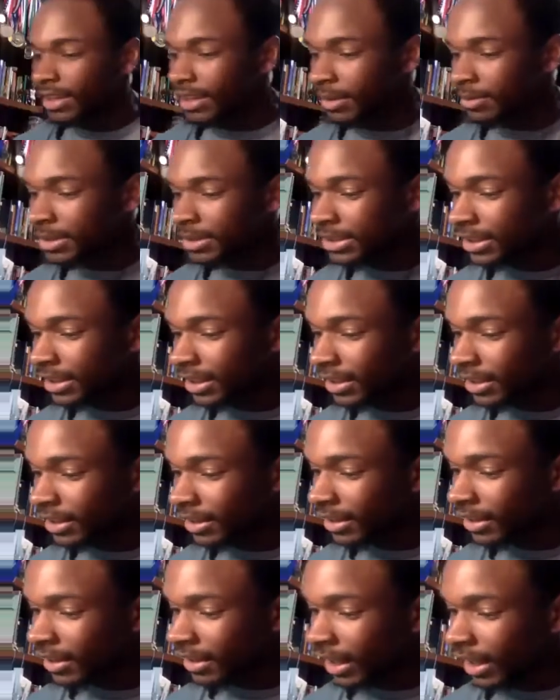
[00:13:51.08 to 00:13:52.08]
let me check.
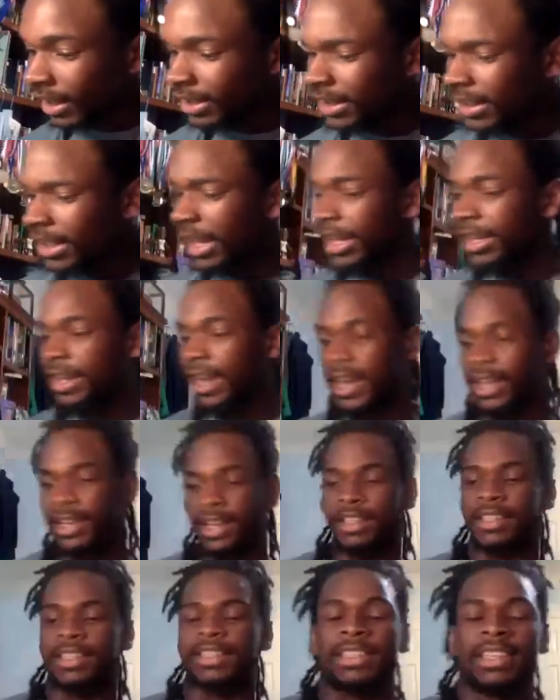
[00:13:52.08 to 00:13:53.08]
He had
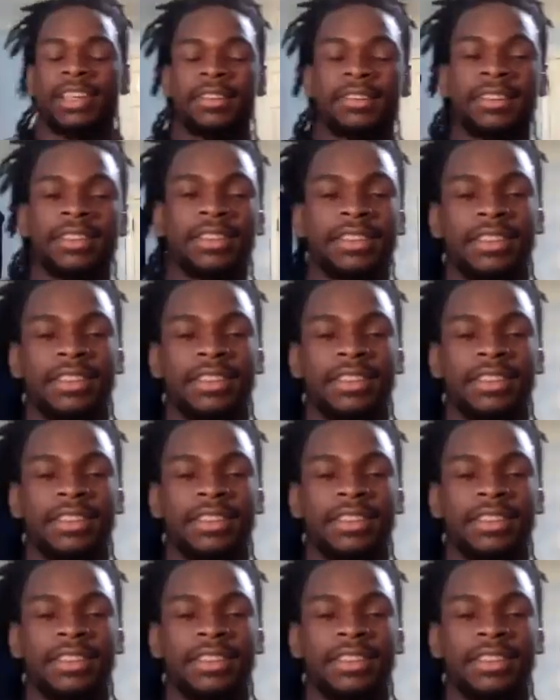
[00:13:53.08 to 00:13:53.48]
997.